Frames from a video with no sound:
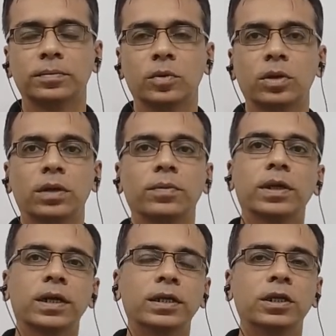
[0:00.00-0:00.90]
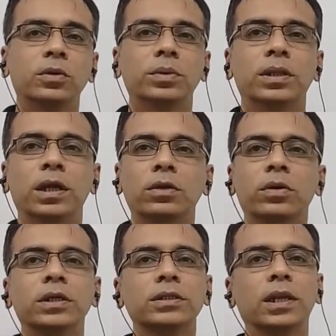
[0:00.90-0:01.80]
Okay, we'll continue with that.
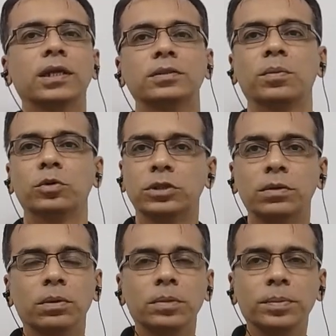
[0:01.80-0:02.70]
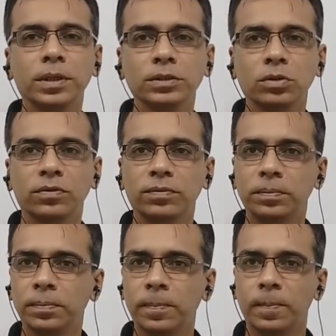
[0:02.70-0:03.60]
Today's class mostly will be based on
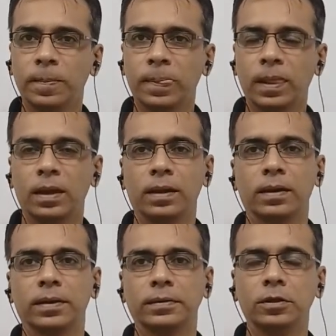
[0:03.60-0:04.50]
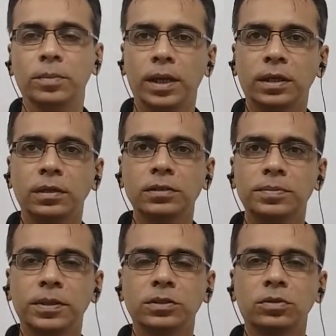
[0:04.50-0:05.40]
the numericals
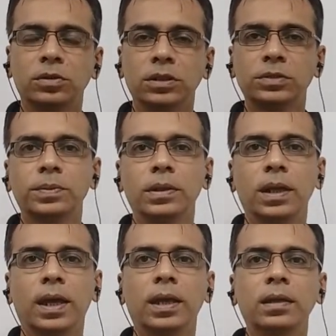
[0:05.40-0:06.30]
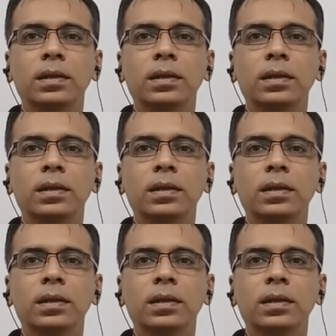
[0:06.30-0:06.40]
based on this one and